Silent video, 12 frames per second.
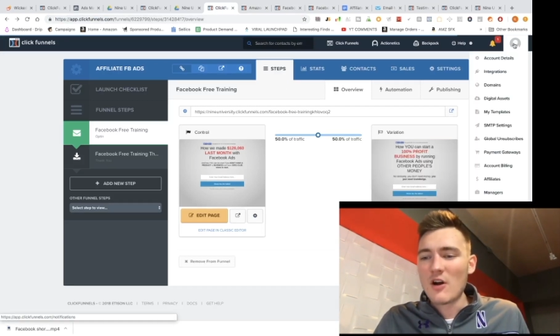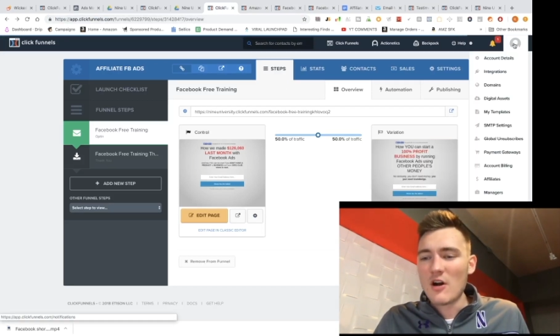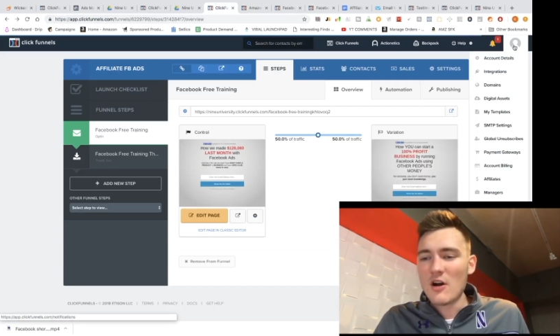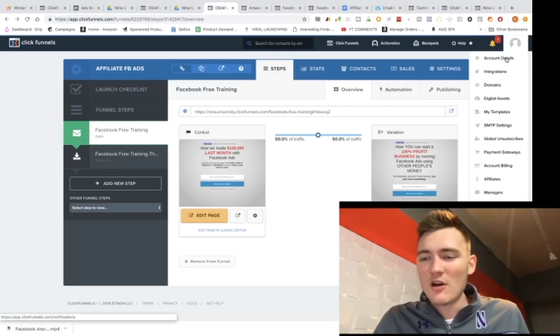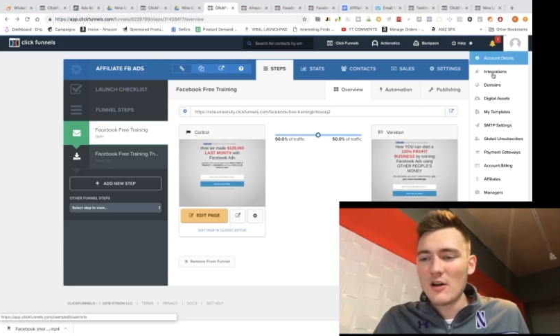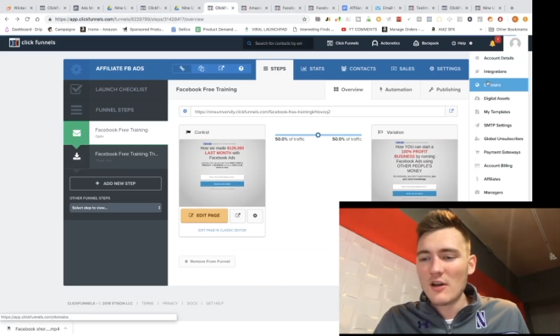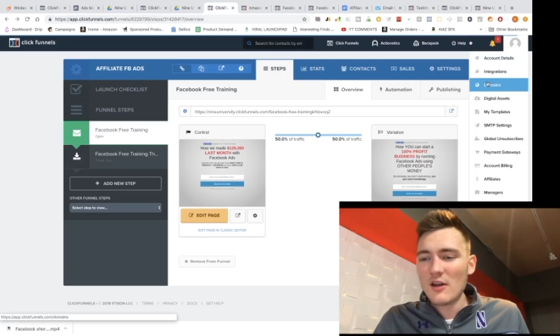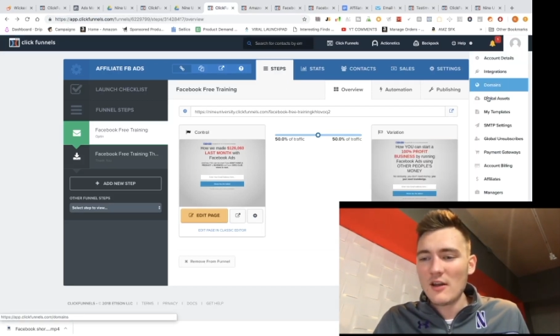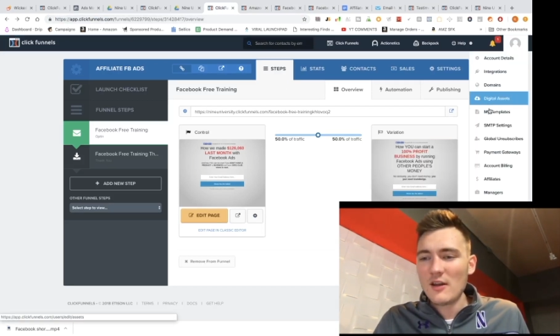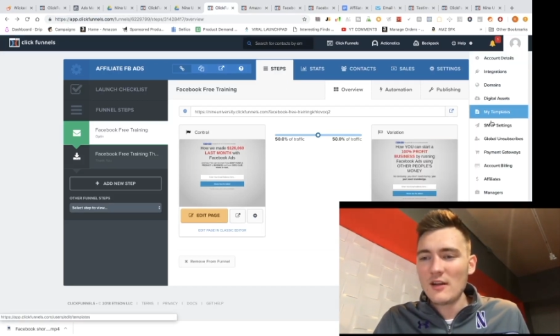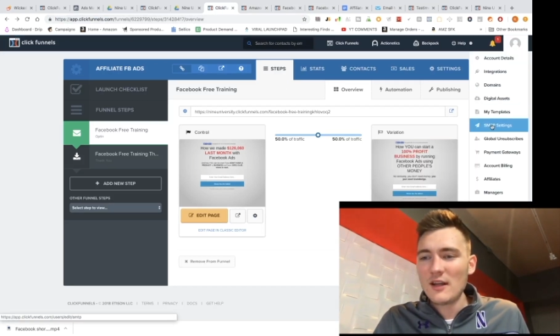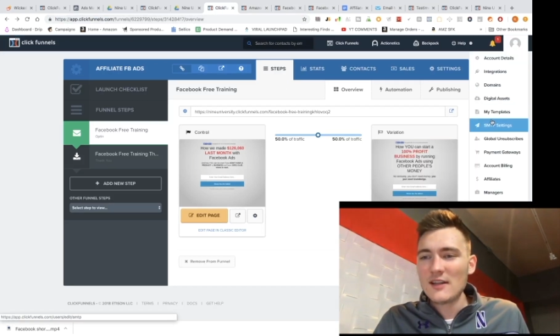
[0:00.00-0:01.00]

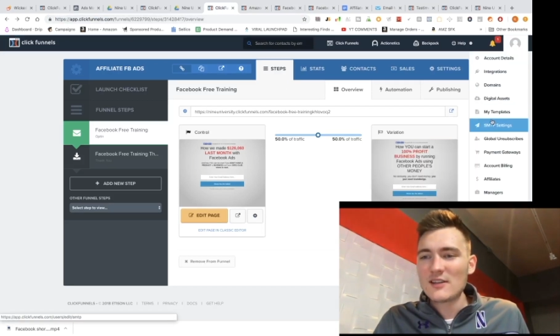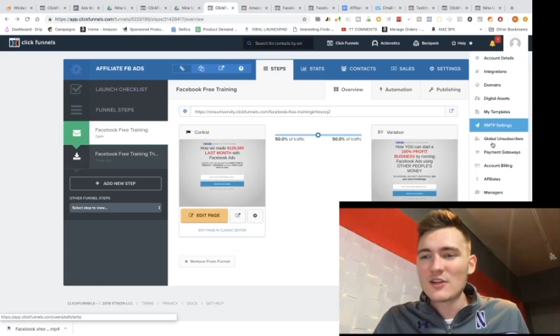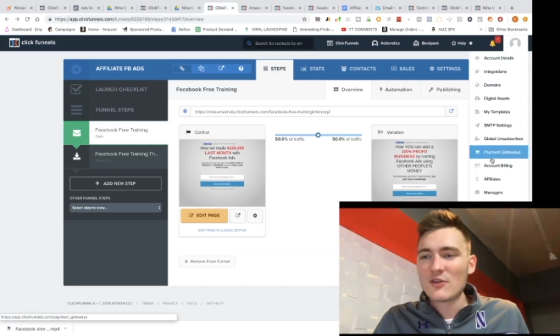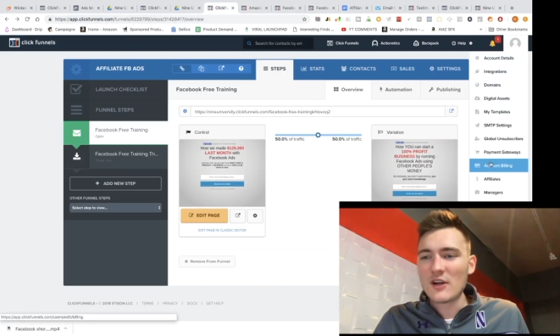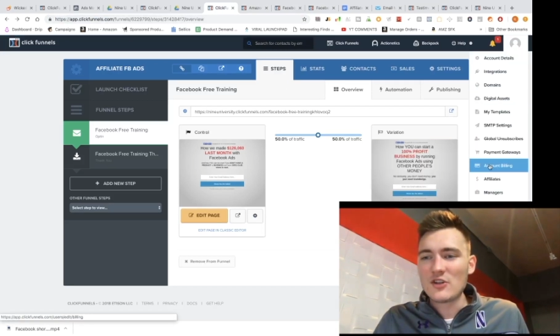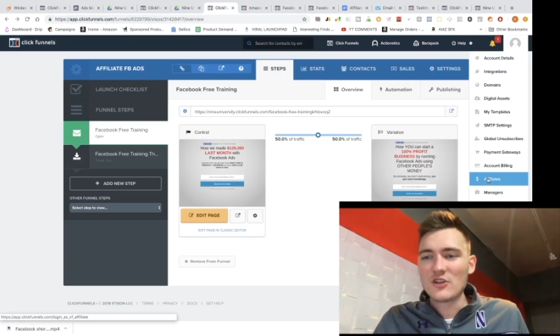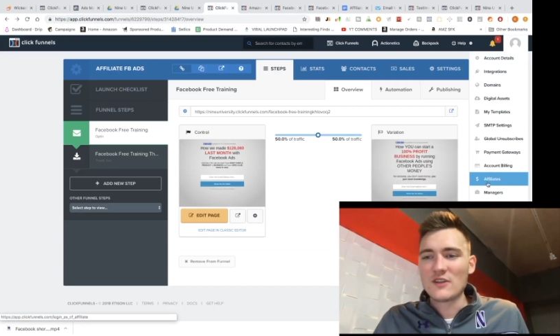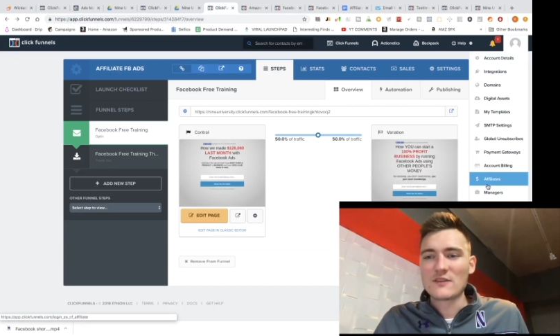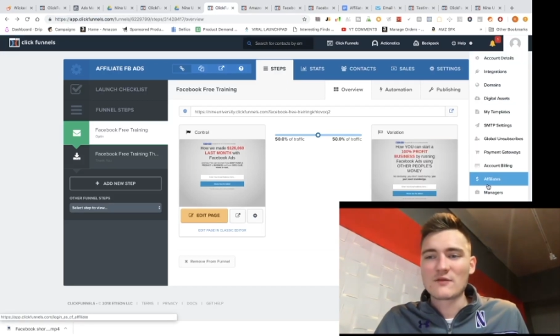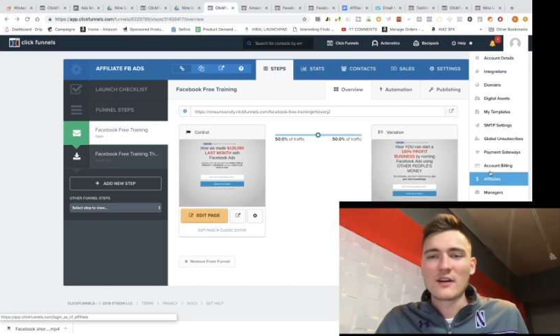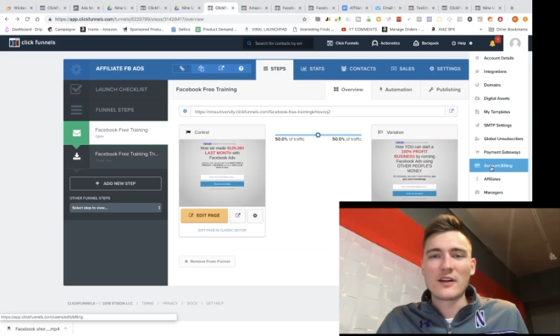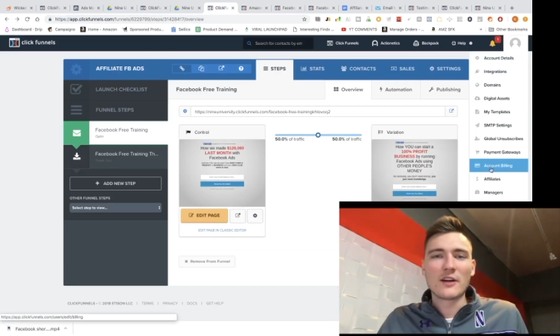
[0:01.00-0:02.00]
on
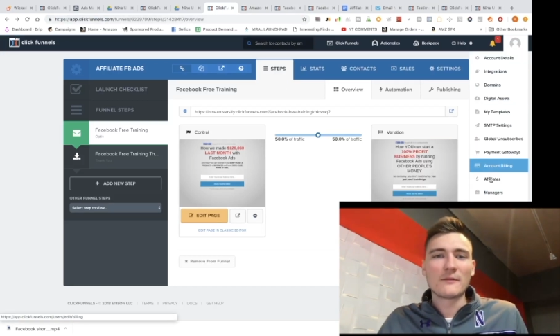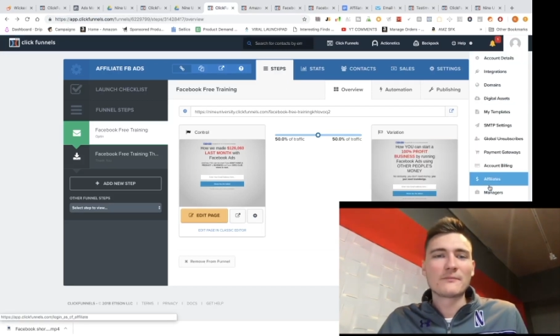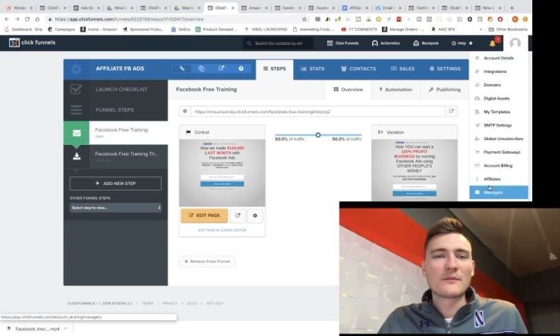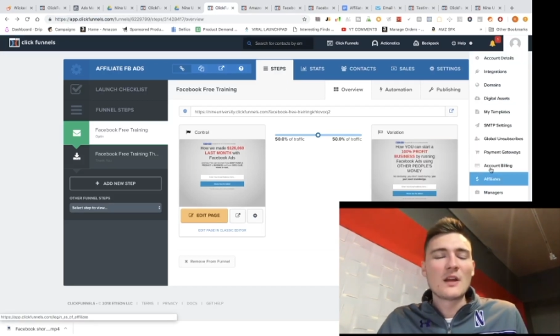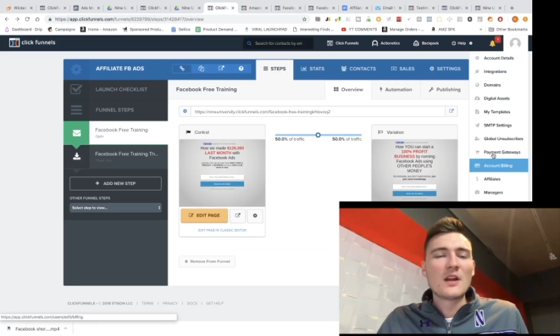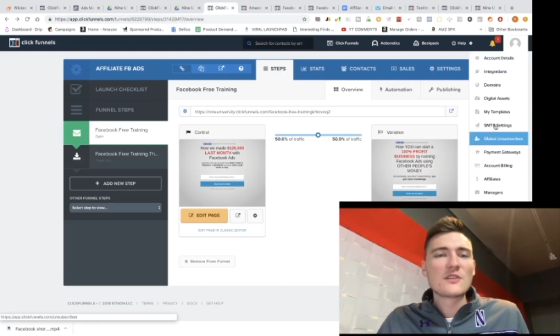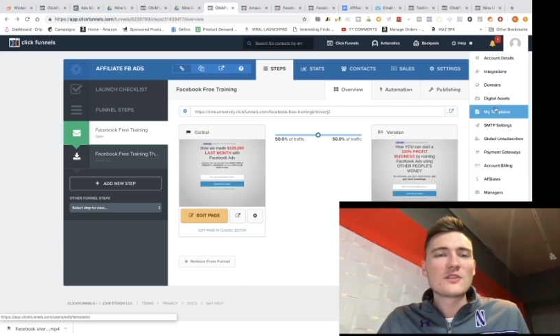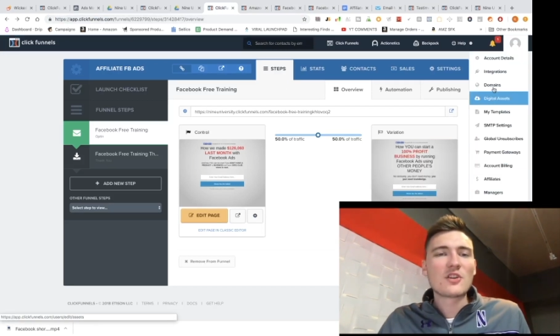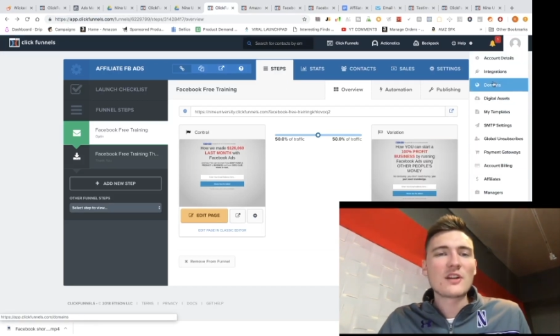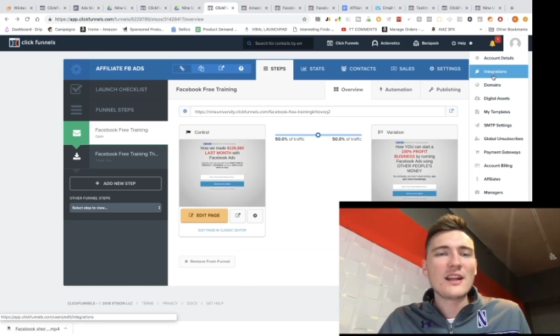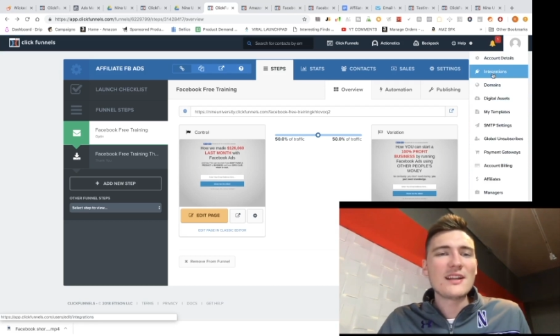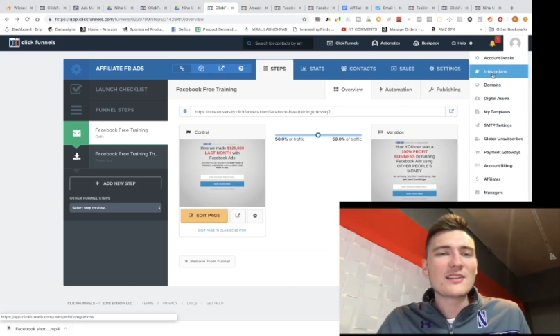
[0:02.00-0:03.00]
integrations right here. So
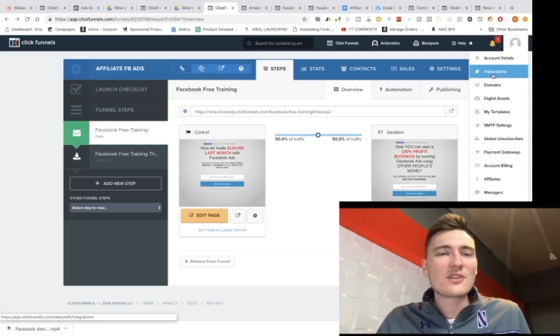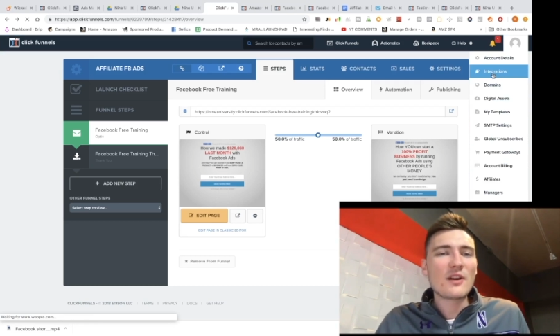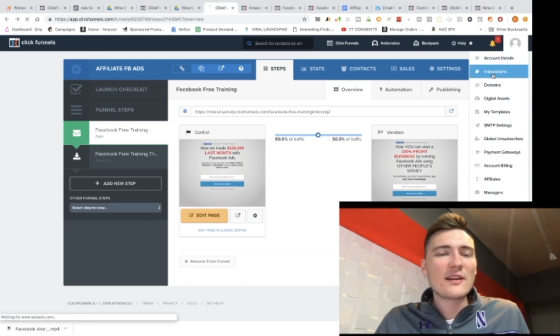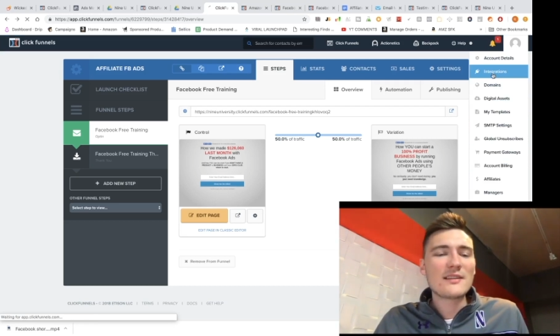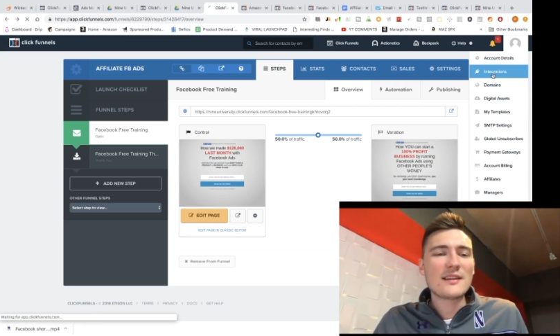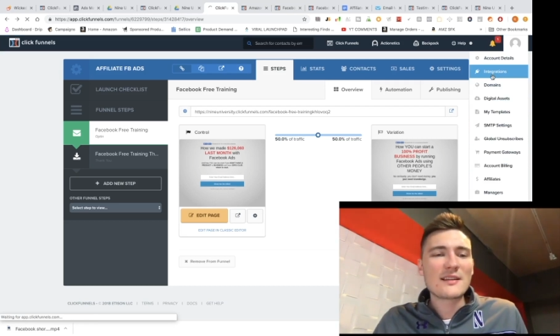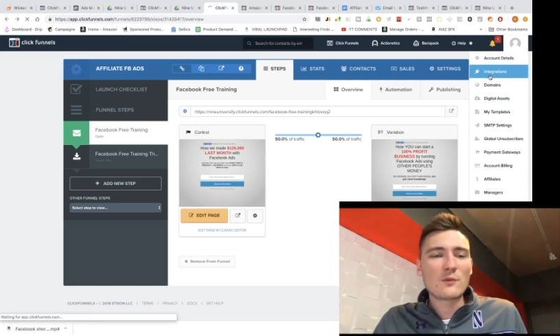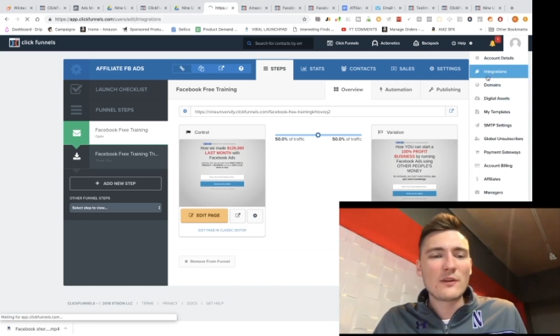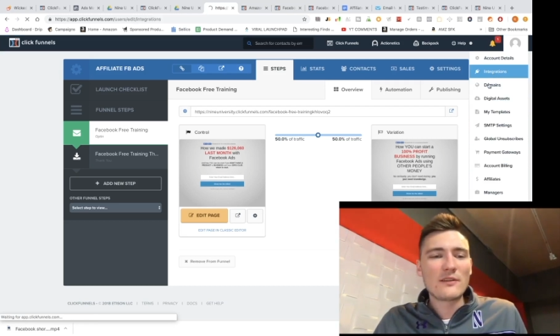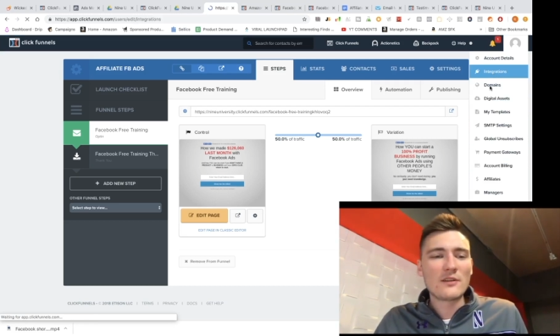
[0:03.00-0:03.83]
you're going to integrate this with